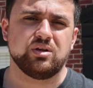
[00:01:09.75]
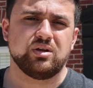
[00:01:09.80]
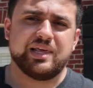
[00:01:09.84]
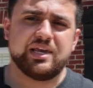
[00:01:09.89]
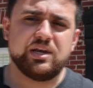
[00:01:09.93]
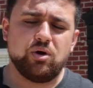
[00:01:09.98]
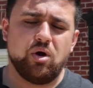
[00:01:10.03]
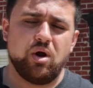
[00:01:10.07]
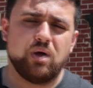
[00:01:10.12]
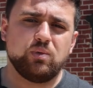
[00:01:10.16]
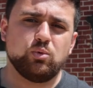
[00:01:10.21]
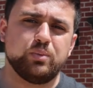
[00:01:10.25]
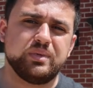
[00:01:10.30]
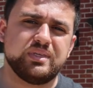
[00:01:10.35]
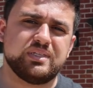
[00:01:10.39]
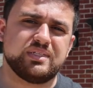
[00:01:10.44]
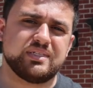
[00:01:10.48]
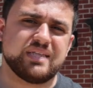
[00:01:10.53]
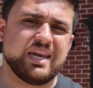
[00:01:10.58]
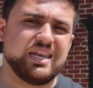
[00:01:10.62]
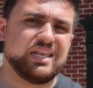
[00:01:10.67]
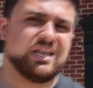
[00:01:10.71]
Later on, we'll be
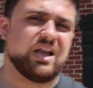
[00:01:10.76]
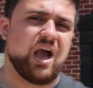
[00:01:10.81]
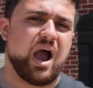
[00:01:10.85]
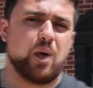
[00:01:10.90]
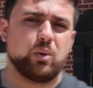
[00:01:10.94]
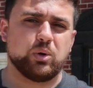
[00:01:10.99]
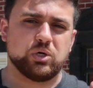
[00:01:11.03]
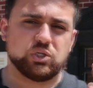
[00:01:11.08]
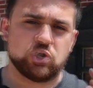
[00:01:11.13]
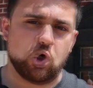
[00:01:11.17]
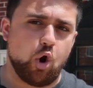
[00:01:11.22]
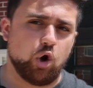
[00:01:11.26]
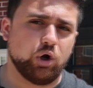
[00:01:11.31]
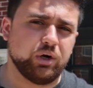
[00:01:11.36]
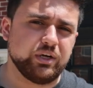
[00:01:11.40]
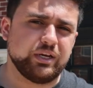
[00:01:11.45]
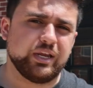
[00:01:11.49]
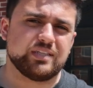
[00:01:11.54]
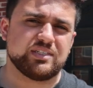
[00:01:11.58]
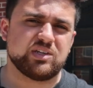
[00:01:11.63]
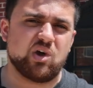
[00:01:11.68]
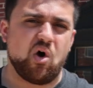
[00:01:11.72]
setting our
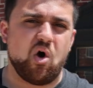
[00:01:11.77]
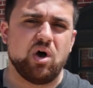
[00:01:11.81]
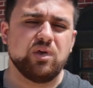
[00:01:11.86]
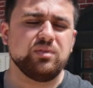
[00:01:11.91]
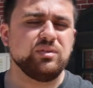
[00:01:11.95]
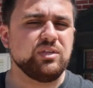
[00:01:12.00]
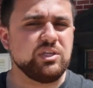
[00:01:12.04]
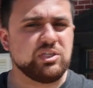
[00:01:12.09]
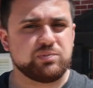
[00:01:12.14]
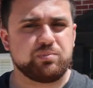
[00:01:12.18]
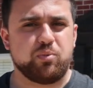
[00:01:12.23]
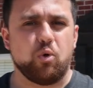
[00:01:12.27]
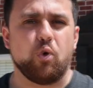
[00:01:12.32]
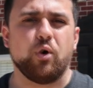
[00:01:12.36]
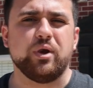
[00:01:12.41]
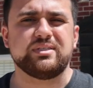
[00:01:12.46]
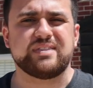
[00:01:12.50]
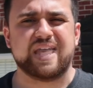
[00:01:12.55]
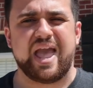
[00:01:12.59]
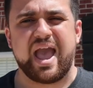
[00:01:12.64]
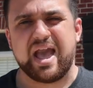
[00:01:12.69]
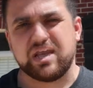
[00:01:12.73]
targets on these
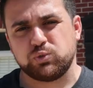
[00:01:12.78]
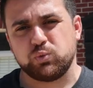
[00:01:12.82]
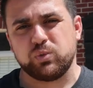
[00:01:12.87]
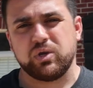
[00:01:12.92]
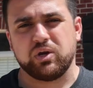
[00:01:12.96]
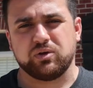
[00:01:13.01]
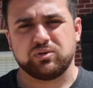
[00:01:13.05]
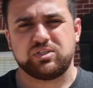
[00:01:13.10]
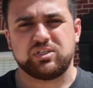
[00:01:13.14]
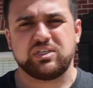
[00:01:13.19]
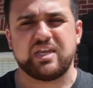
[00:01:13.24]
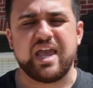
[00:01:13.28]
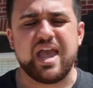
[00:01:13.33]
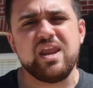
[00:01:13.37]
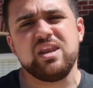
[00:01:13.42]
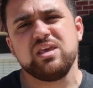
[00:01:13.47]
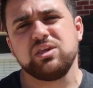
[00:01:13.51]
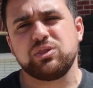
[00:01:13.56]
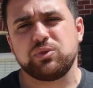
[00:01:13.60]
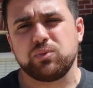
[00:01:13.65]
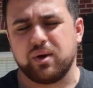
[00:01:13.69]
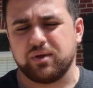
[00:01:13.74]
points as we are
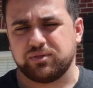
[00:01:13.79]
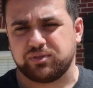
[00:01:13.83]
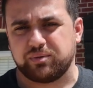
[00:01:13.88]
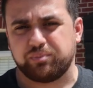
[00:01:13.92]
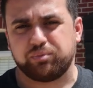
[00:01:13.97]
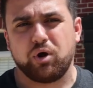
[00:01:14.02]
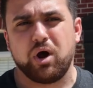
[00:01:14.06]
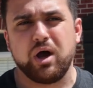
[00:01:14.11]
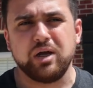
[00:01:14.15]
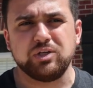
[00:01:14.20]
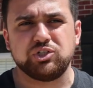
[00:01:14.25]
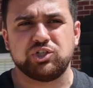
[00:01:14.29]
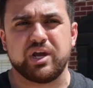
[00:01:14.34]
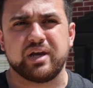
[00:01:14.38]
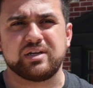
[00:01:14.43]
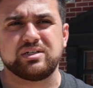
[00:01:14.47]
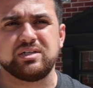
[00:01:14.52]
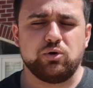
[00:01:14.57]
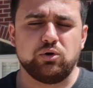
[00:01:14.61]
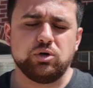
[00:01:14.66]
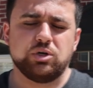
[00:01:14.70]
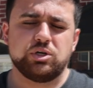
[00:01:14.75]
scanning throughout the
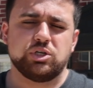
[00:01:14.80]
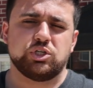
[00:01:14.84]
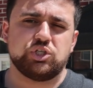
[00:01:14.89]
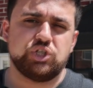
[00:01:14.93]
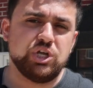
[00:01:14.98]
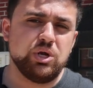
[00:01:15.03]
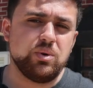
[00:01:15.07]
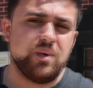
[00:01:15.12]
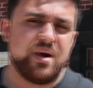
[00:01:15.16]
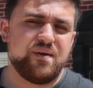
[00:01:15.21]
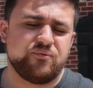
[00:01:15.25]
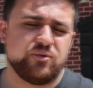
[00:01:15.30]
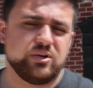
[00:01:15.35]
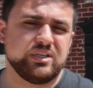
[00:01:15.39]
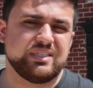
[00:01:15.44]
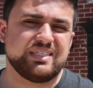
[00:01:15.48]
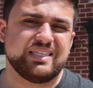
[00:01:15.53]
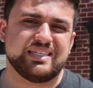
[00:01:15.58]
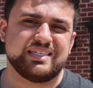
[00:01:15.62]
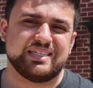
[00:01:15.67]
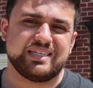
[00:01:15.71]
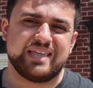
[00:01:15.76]
project in order to
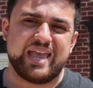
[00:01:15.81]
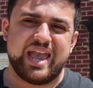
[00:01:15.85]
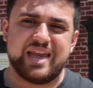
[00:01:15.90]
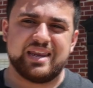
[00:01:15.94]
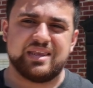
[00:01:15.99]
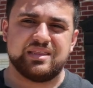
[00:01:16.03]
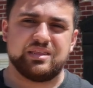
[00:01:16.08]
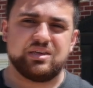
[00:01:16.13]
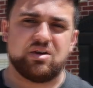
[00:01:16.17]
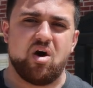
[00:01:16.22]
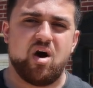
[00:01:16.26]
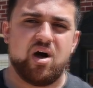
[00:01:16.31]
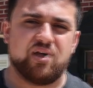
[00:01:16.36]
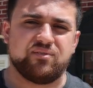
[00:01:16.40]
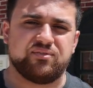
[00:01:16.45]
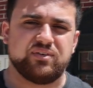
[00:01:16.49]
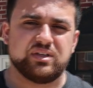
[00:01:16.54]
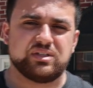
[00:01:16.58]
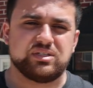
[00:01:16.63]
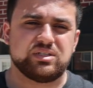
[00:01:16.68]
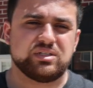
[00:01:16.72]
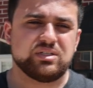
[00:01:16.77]
georeference the scan in the
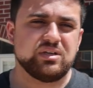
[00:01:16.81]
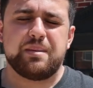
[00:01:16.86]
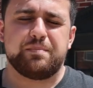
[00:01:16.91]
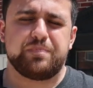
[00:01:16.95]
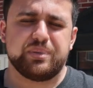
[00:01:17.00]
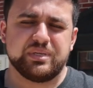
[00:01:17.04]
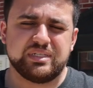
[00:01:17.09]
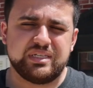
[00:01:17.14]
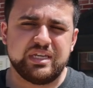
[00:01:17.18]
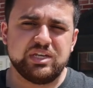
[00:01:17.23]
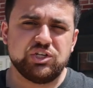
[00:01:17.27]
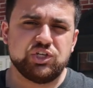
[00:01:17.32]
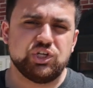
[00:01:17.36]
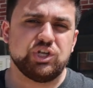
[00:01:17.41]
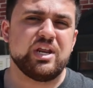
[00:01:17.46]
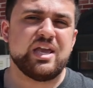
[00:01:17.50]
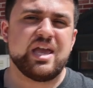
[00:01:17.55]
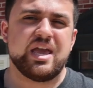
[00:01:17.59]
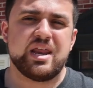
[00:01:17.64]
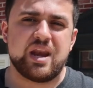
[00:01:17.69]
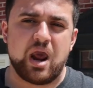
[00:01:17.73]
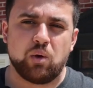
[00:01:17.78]
office and position
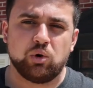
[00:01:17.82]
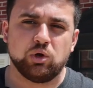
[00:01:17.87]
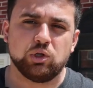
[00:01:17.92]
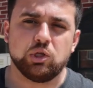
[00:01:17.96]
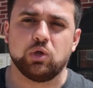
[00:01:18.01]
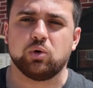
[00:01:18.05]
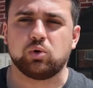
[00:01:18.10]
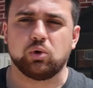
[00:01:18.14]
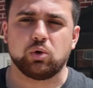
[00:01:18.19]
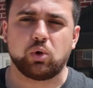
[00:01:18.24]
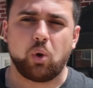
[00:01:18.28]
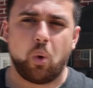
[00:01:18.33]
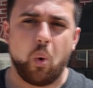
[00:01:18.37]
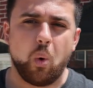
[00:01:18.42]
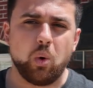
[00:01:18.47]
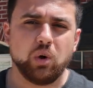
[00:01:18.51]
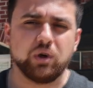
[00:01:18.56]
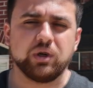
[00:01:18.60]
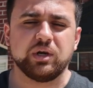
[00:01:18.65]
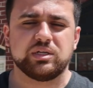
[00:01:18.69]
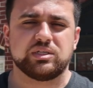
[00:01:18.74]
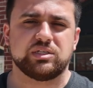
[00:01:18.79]
it in our local
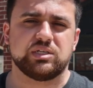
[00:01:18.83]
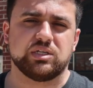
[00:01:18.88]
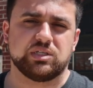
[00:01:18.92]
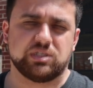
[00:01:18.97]
coordinate